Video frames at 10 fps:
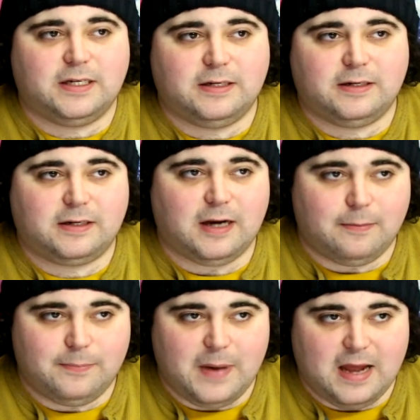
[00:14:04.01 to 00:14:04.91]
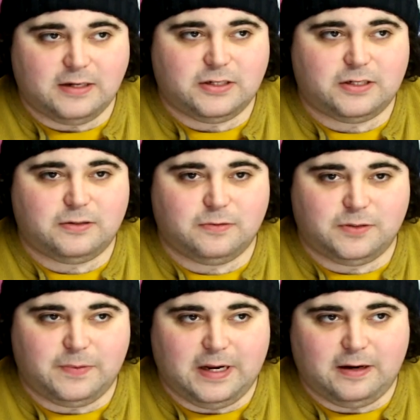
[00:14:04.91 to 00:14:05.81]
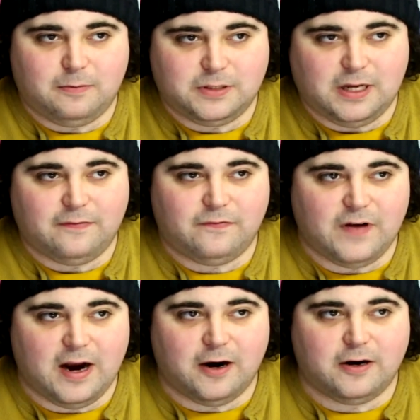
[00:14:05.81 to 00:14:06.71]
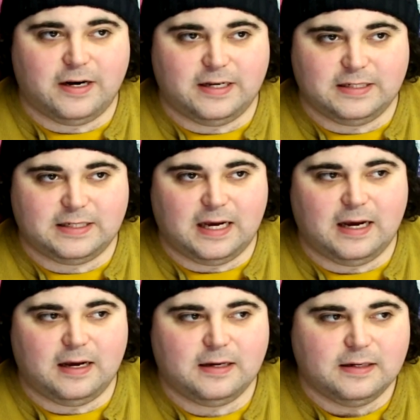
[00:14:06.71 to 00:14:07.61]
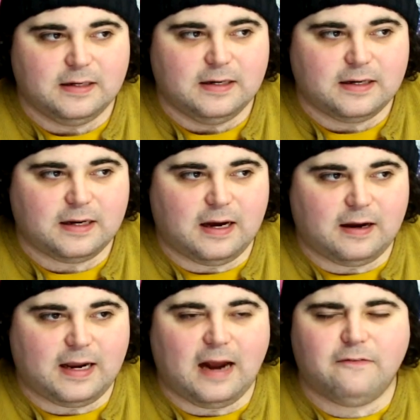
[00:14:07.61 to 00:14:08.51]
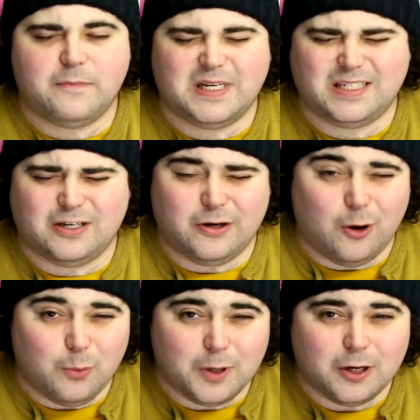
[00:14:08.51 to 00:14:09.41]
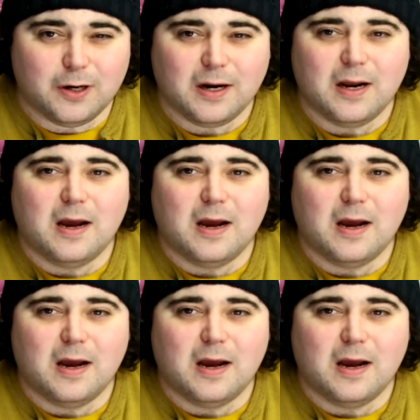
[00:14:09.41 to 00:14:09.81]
and got benched was unfair is kind of a misnomer.